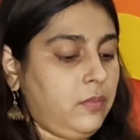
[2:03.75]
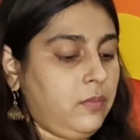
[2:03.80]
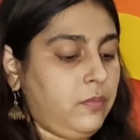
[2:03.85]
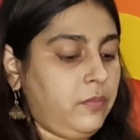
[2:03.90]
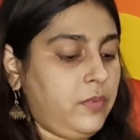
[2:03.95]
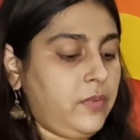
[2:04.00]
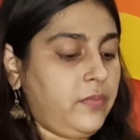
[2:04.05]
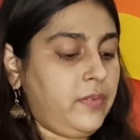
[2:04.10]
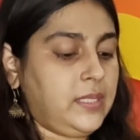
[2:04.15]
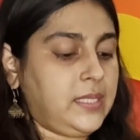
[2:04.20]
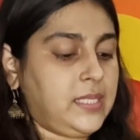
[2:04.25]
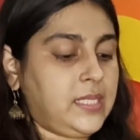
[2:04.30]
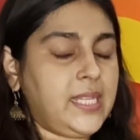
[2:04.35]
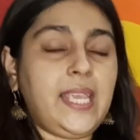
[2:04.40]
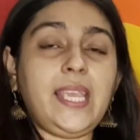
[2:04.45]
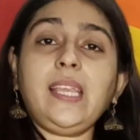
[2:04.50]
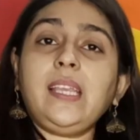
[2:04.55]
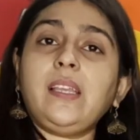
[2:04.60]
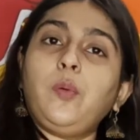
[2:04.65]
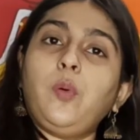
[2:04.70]
We will
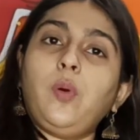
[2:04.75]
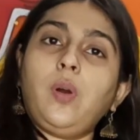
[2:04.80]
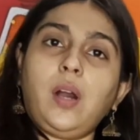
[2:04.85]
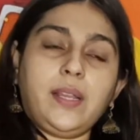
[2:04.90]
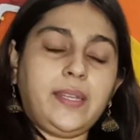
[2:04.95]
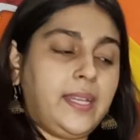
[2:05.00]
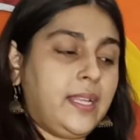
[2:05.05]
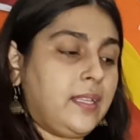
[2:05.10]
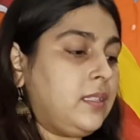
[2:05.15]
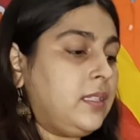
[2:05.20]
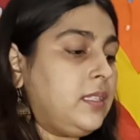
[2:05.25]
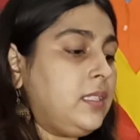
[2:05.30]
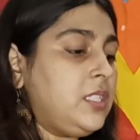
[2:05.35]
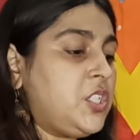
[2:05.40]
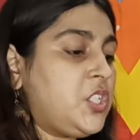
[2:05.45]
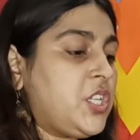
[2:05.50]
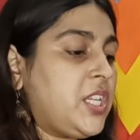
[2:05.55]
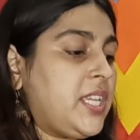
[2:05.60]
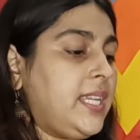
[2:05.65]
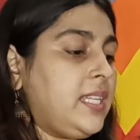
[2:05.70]
take another
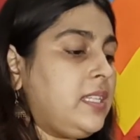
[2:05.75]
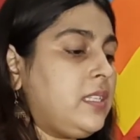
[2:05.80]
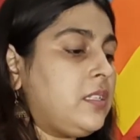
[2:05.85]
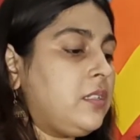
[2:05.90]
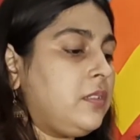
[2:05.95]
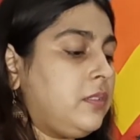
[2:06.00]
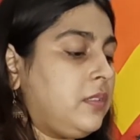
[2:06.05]
sheet